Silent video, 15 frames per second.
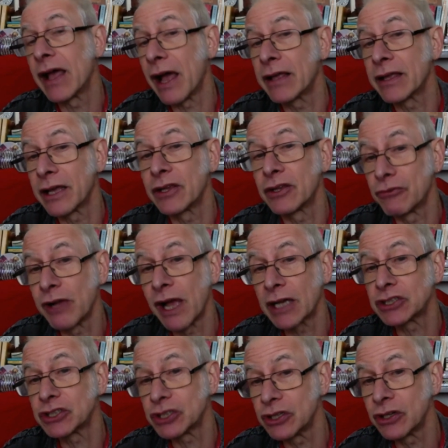the
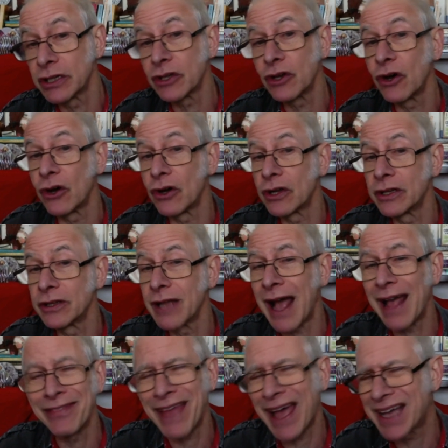reaction I got,
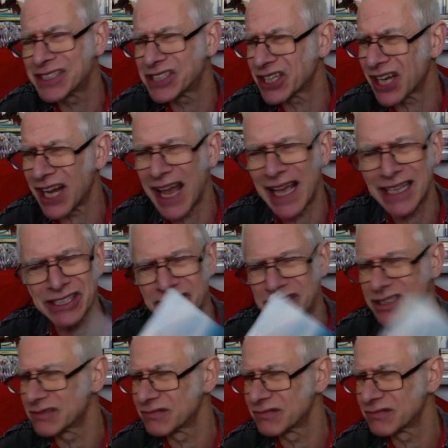and that is a classic.